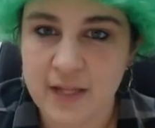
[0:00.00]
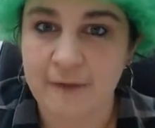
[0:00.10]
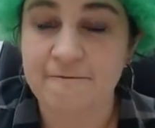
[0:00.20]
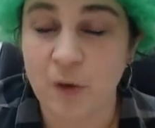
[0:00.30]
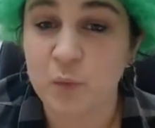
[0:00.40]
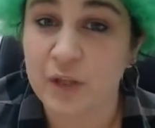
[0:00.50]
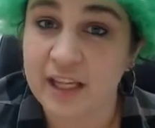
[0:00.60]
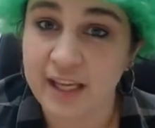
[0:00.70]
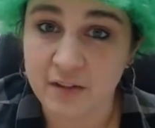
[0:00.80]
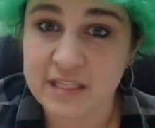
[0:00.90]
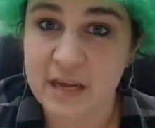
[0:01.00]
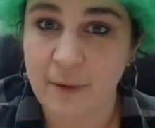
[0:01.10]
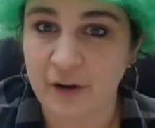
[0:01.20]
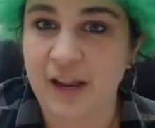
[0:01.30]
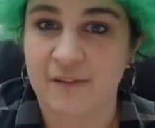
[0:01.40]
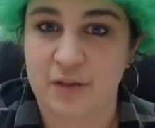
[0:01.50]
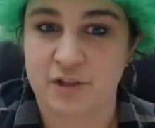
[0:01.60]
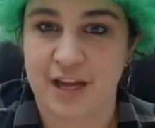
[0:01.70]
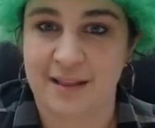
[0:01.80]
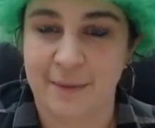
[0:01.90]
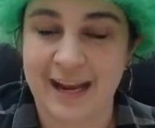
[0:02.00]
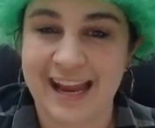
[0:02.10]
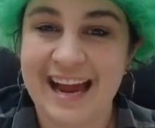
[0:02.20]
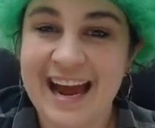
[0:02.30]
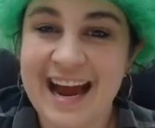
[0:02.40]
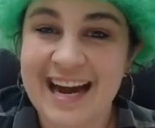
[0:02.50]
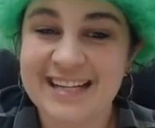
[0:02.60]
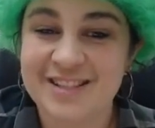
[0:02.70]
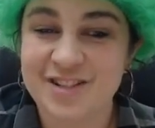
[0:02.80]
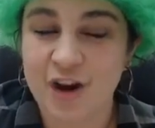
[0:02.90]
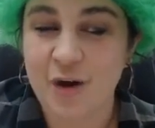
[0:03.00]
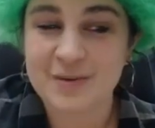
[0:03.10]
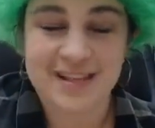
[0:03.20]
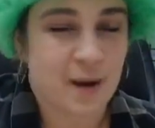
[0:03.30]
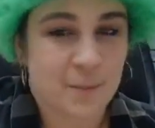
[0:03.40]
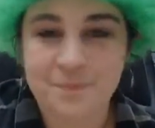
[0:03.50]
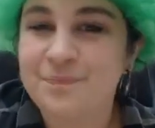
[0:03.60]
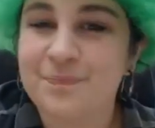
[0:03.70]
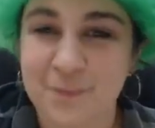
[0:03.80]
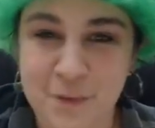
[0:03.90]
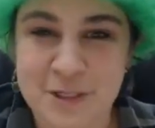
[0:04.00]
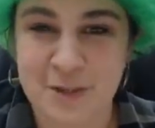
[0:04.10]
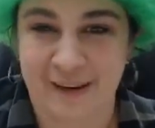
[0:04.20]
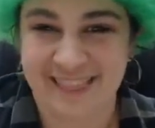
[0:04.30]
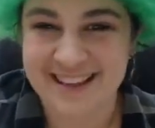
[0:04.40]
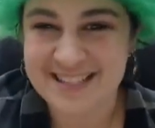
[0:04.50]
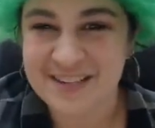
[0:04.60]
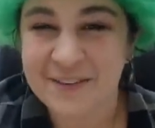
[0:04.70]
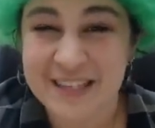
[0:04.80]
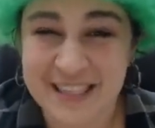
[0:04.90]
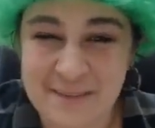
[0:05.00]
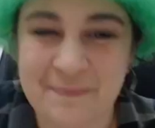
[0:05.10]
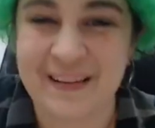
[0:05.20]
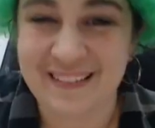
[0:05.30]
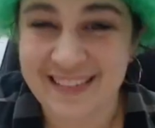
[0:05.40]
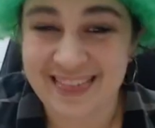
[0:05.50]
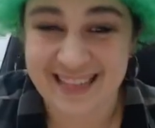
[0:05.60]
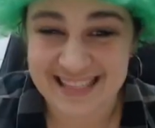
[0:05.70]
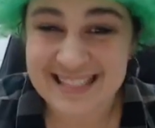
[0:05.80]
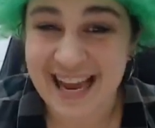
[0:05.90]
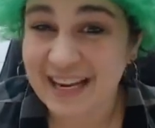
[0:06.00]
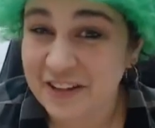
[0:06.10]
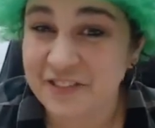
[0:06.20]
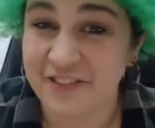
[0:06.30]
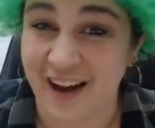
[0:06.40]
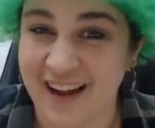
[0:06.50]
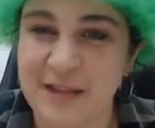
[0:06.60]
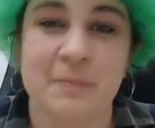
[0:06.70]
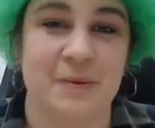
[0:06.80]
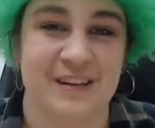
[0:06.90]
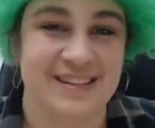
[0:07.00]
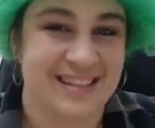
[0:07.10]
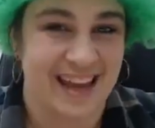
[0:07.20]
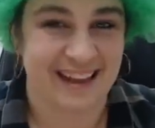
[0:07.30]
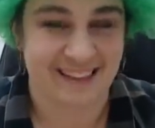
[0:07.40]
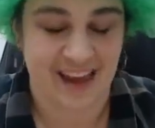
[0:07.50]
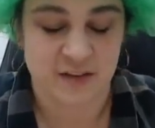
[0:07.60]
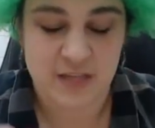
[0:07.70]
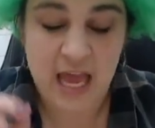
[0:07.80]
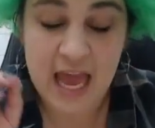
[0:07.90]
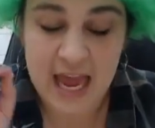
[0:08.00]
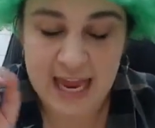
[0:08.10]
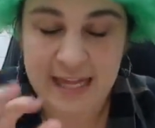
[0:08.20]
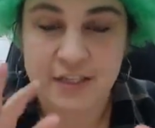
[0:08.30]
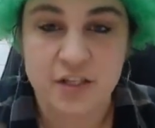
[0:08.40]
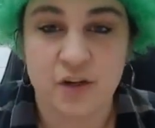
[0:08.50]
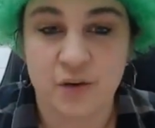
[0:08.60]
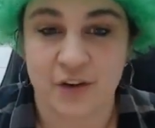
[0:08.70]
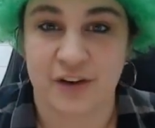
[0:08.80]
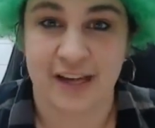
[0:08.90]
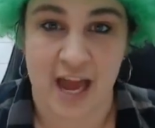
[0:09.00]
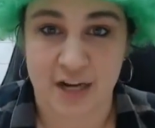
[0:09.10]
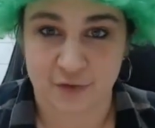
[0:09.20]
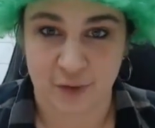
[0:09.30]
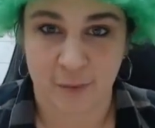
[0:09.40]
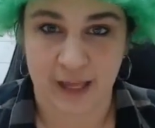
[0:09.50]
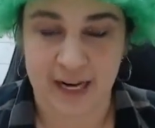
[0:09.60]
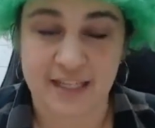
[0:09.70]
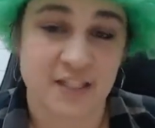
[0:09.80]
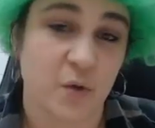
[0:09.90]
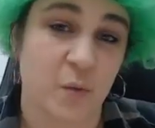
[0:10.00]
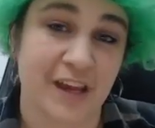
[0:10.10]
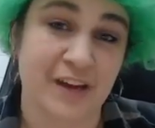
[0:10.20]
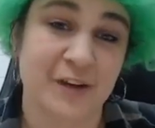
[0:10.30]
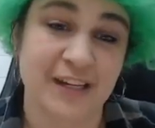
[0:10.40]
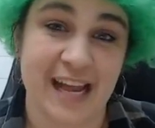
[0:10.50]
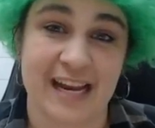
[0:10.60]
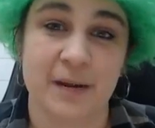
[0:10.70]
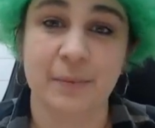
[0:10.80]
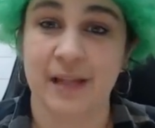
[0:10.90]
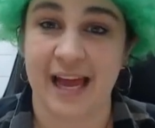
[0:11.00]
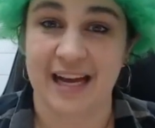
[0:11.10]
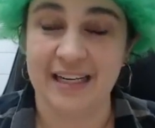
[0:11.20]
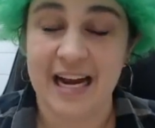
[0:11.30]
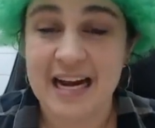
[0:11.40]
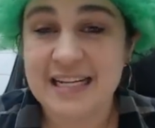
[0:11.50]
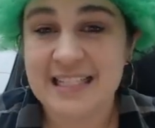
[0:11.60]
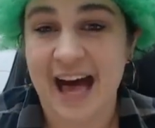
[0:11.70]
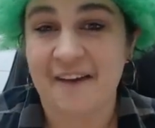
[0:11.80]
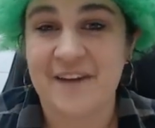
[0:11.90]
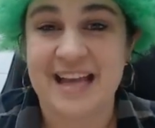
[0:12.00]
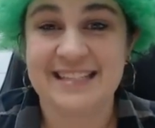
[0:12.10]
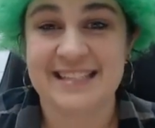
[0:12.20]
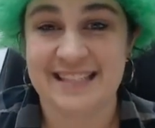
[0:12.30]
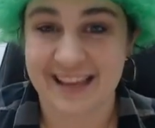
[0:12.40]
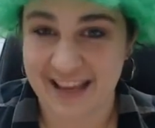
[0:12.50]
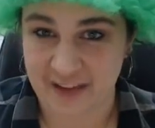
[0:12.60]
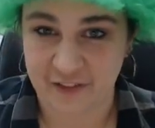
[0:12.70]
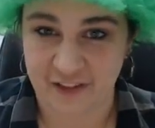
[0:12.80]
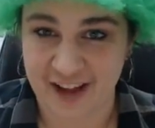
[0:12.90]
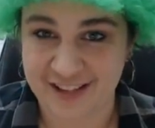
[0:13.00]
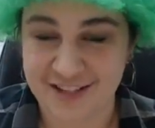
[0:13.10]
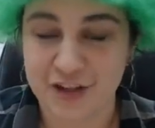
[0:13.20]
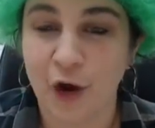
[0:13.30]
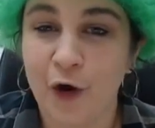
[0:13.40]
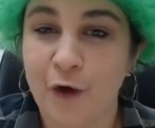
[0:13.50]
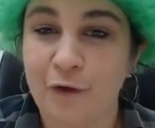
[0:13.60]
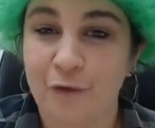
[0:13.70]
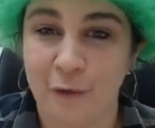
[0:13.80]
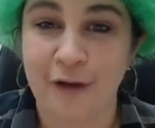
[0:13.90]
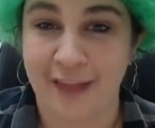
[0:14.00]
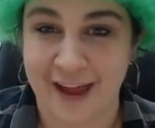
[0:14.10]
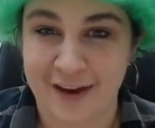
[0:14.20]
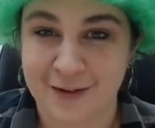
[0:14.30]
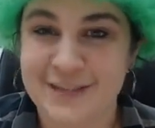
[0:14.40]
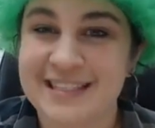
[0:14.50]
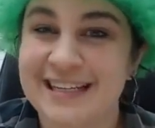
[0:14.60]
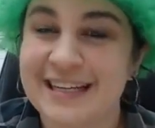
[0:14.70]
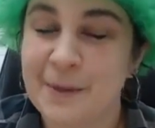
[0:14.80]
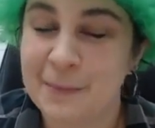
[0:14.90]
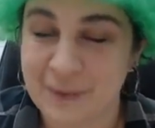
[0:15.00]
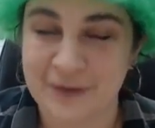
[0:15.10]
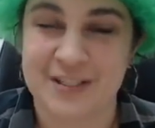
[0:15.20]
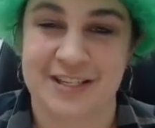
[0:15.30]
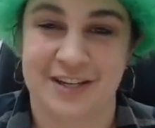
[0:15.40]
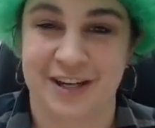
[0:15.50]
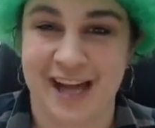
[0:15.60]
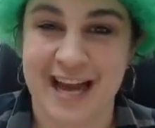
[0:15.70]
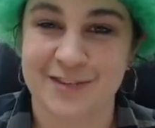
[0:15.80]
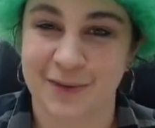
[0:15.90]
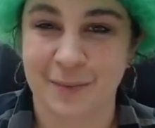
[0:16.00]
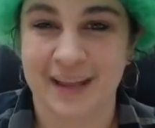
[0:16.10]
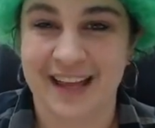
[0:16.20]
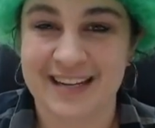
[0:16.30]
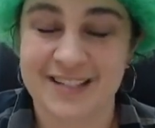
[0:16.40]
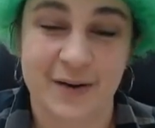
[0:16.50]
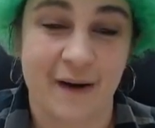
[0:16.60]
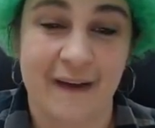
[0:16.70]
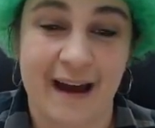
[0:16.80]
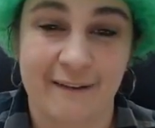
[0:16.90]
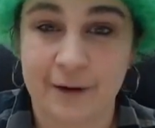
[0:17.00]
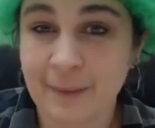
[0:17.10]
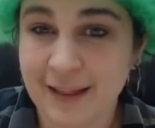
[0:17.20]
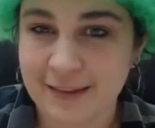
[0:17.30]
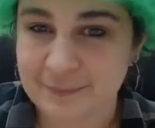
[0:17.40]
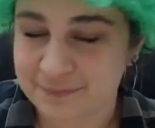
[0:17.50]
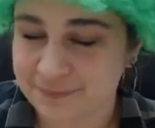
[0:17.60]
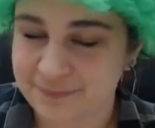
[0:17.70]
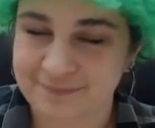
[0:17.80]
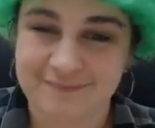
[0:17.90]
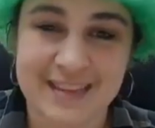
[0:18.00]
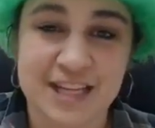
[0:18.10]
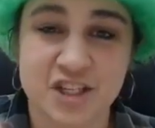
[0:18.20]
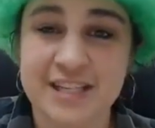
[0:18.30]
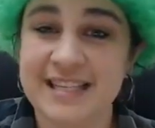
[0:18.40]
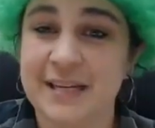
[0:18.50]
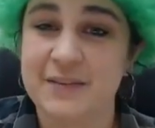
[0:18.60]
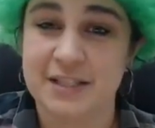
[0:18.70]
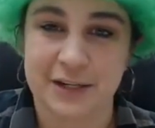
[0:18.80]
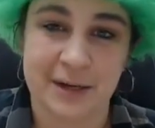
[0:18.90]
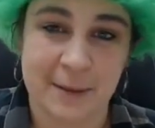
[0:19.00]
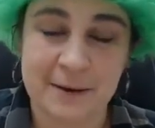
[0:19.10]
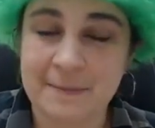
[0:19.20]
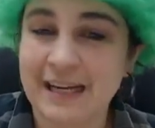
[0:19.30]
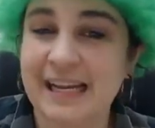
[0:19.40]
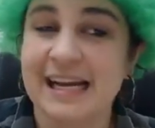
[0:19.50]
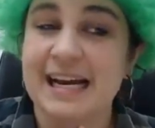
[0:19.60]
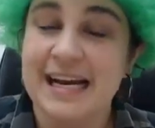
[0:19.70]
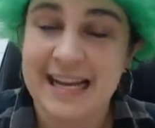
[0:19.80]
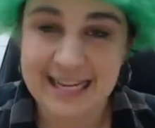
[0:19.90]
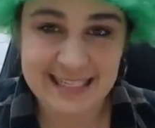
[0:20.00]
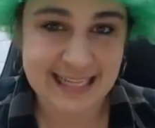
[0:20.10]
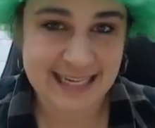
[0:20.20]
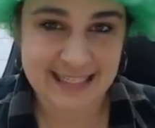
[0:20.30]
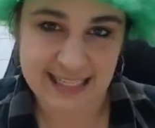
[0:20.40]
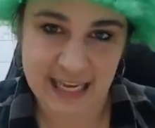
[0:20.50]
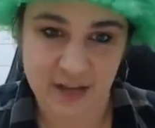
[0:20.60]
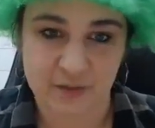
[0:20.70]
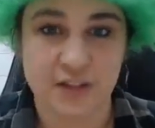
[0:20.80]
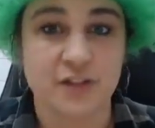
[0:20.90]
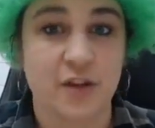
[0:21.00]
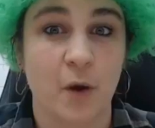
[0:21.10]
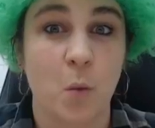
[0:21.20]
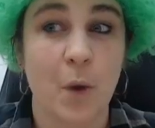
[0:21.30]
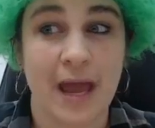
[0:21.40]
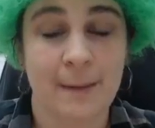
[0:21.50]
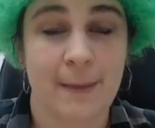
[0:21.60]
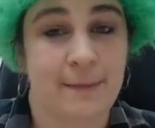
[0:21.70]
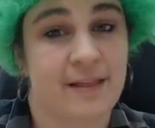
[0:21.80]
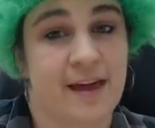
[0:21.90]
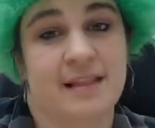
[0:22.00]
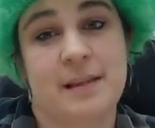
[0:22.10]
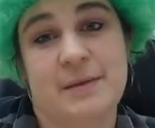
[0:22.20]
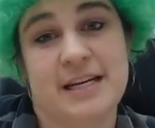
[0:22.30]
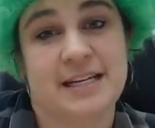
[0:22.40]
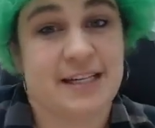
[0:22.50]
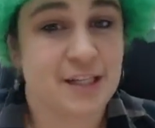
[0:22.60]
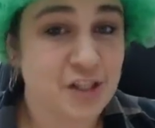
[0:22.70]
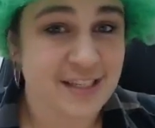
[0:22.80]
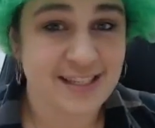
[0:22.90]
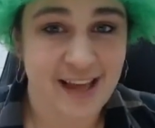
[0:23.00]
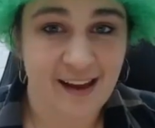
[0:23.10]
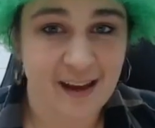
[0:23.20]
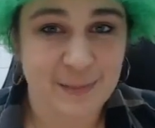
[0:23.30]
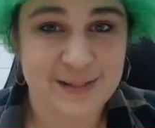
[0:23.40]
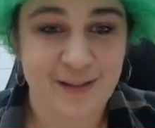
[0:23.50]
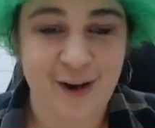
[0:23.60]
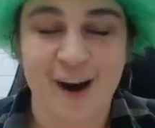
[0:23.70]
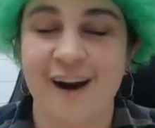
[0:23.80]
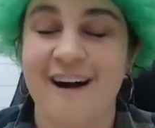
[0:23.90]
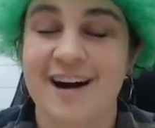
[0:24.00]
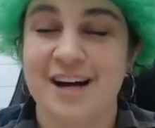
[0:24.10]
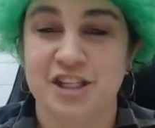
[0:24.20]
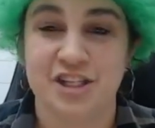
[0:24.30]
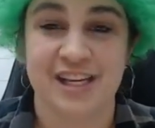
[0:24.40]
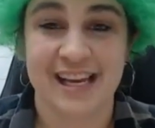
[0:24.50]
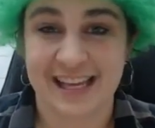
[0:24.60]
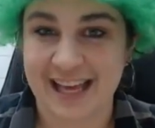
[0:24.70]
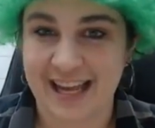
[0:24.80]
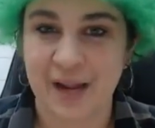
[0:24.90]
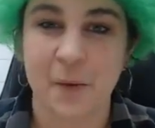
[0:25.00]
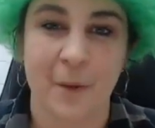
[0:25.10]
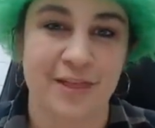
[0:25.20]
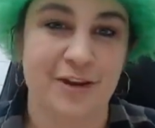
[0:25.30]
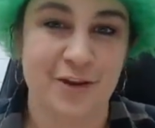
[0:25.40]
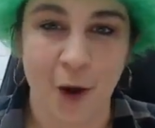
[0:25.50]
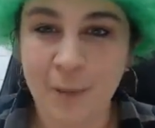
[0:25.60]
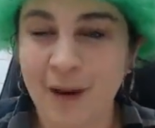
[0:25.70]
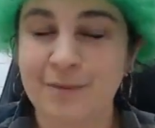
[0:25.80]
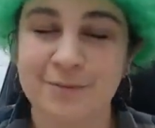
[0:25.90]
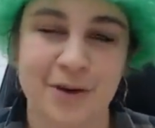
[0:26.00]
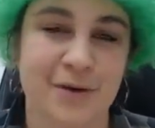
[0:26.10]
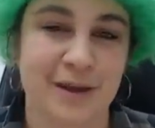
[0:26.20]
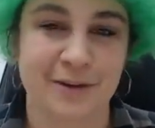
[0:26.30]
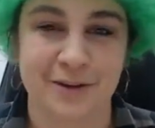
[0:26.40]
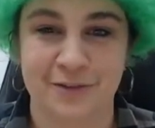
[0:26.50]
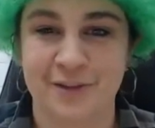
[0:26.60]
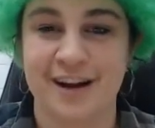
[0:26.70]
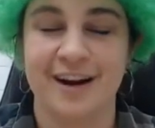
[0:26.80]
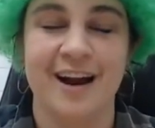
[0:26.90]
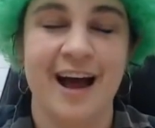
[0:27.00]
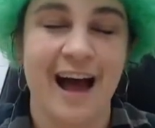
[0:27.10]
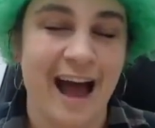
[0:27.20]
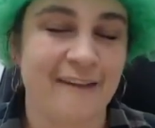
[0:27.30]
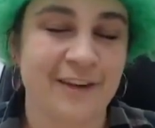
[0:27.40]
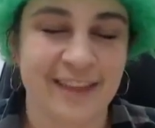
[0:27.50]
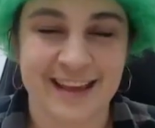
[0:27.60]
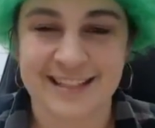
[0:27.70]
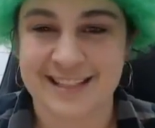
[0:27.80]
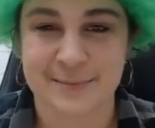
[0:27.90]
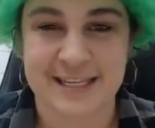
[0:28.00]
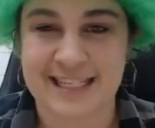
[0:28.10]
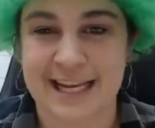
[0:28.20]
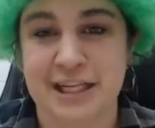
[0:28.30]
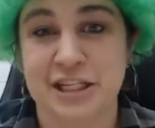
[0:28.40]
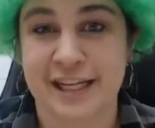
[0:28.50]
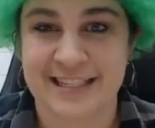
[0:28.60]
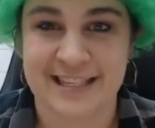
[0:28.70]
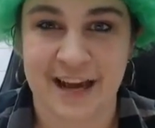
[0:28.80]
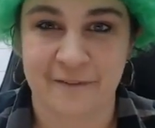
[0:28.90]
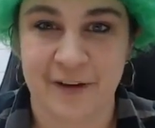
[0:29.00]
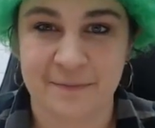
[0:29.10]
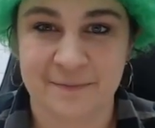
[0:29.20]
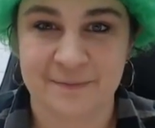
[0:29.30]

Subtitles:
set, felt really guilty about it, even though she had money. And so I was like, we're doing this. We're going to build this kind of fun, build, get it, Legos, into your cash flow plan. And so we created a plan to have a sinking fund for Legos built into her cash flow plan. And so now every month she saves a certain amount of money into that sinking fund so that when maybe like a limited edition set comes along, she can get it with no problem, no guilt, no fear. Everything gets to be exciting. She gets to have fun.